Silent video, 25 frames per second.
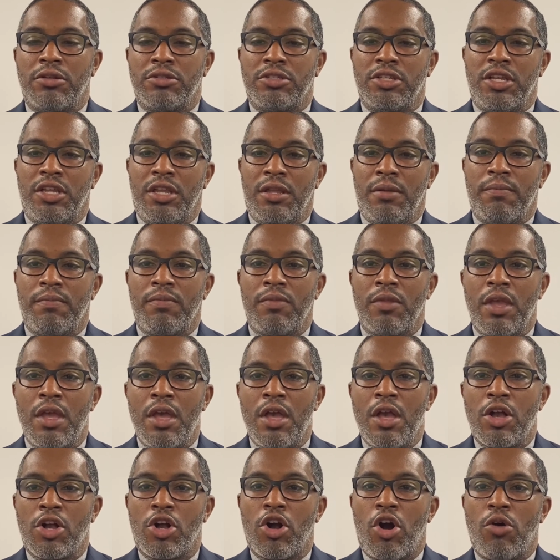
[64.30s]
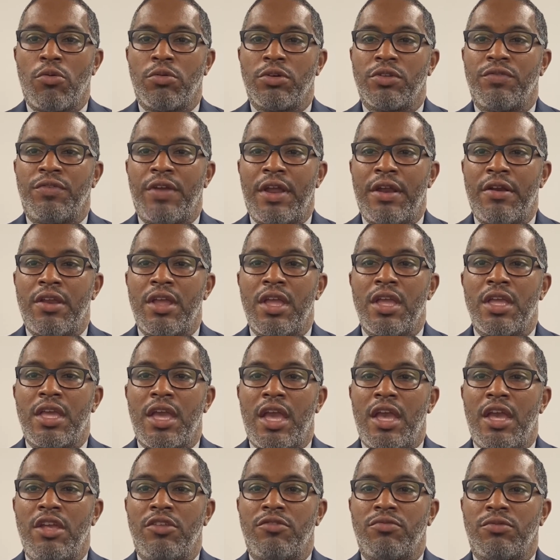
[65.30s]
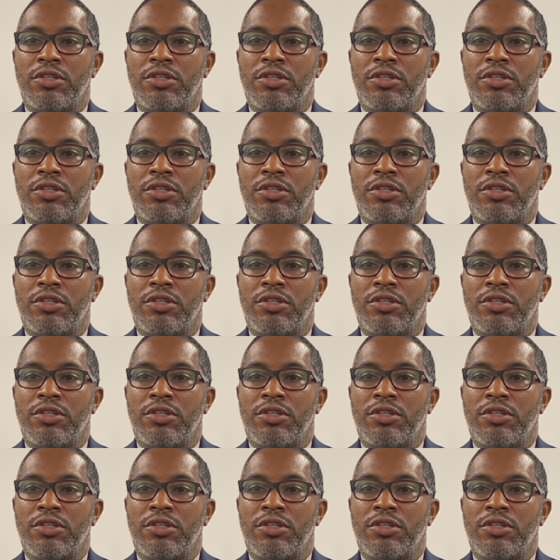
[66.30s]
team. Cole was very engaged